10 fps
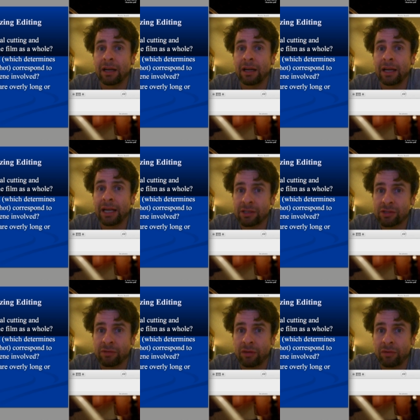
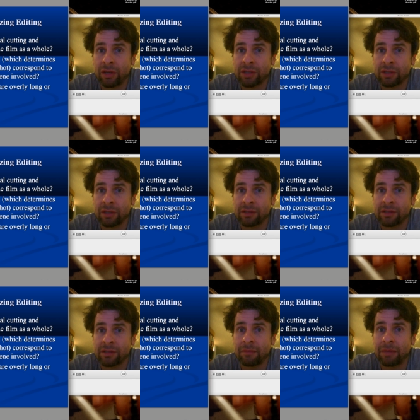answering
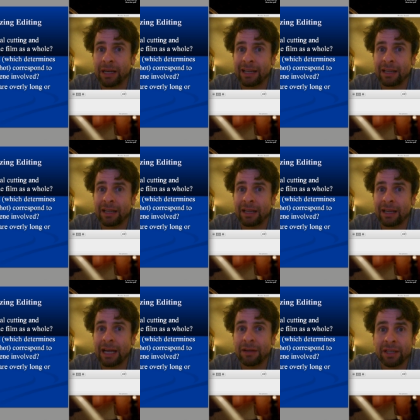questions about
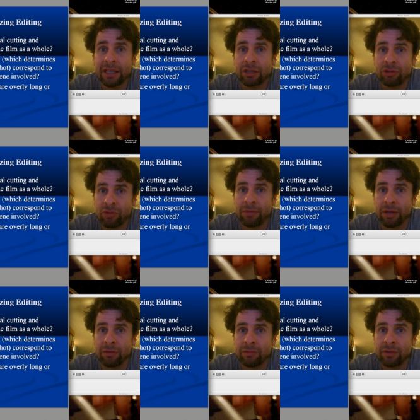how did it
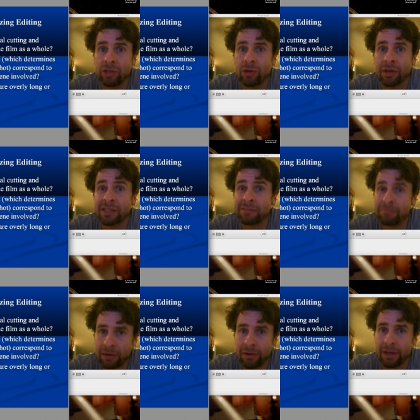contribute to your
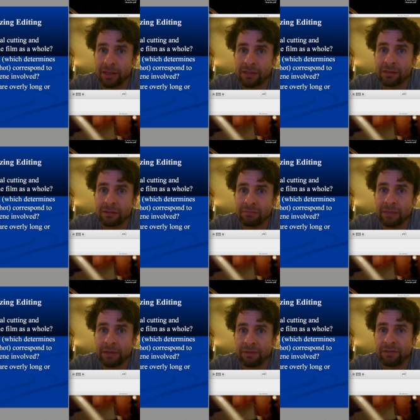experience
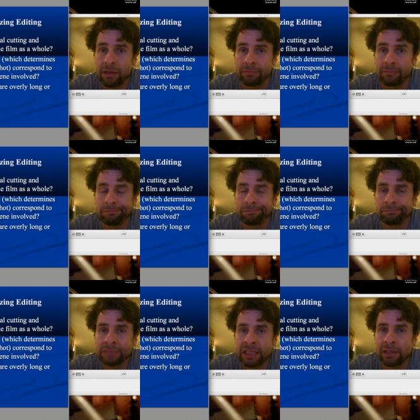of the film.
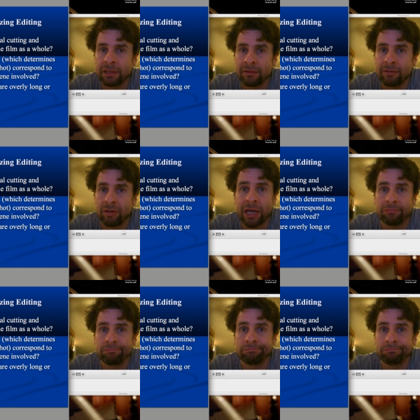Okay,
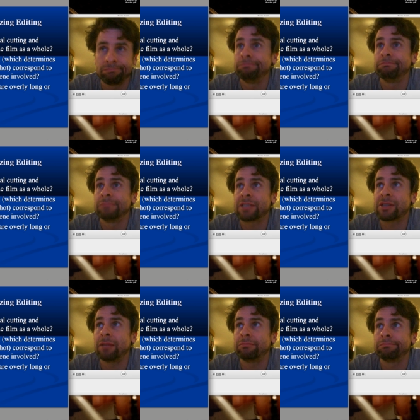that's
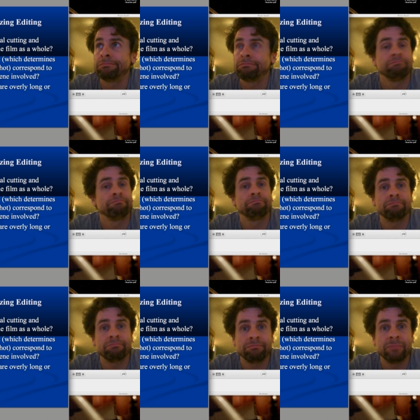it.
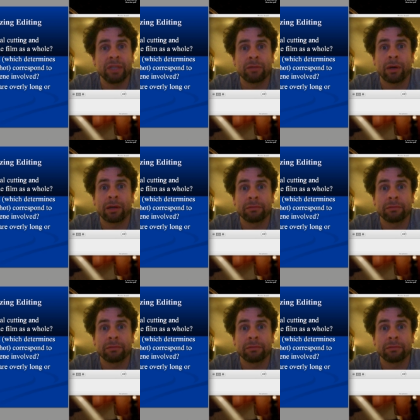Get to work.